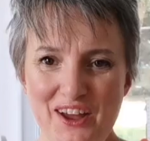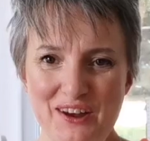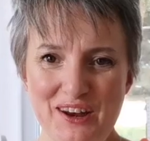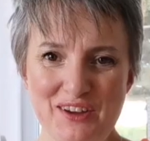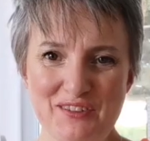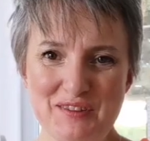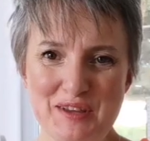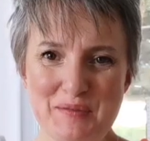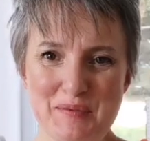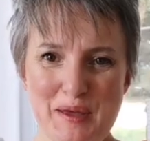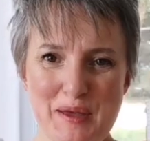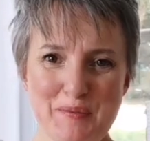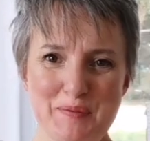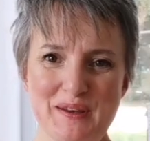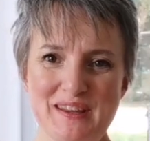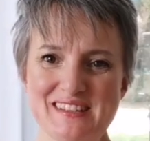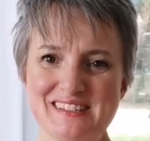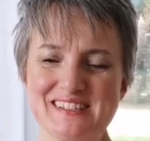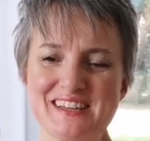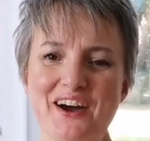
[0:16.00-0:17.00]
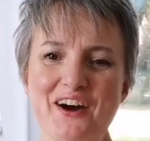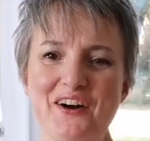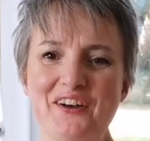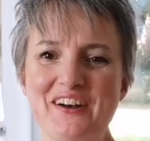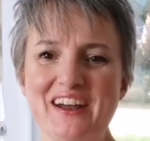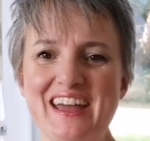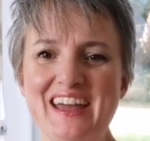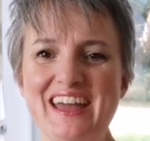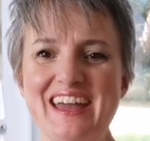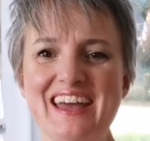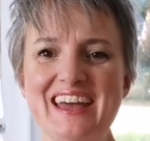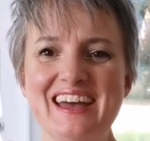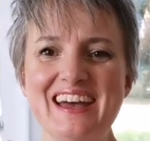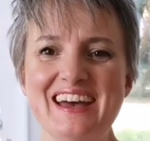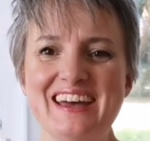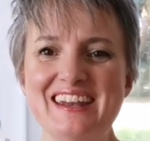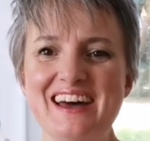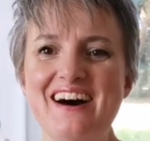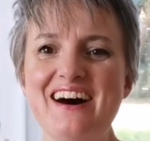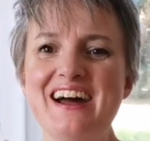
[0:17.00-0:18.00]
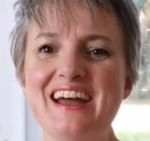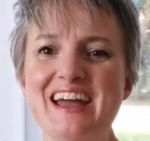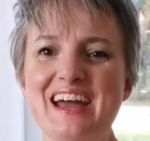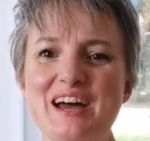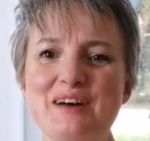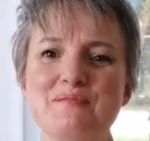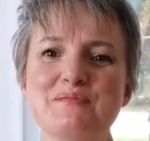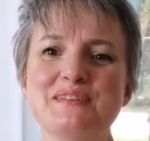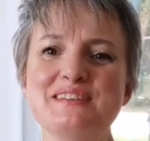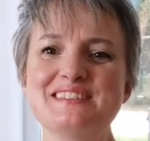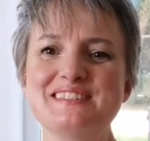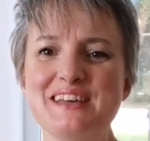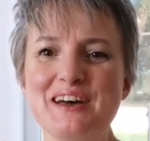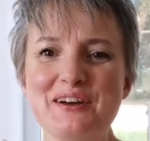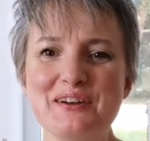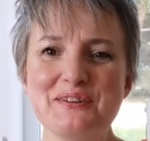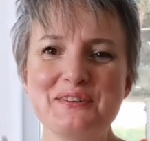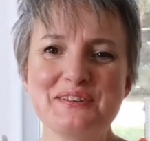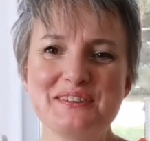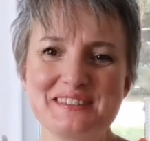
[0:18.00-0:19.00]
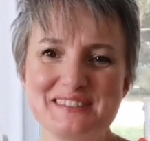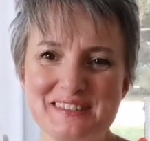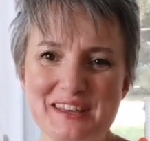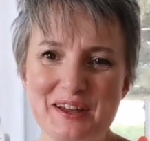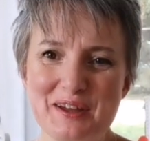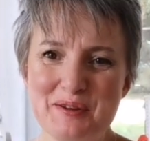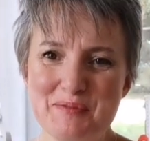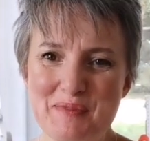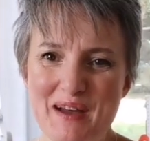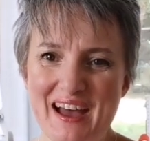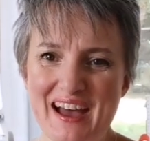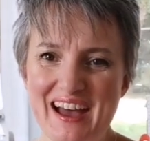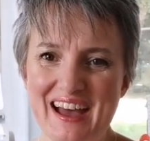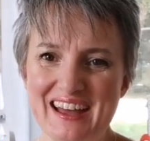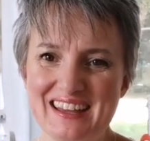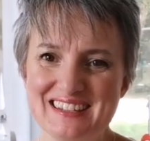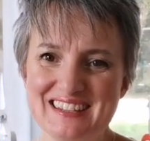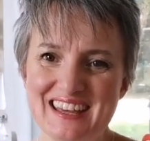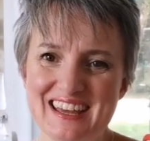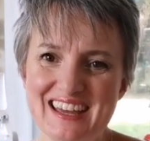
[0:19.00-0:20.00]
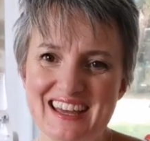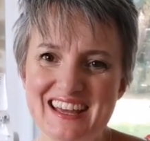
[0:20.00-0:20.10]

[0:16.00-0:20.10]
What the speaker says: Hello lovely people, it's Cara here and I am so mad.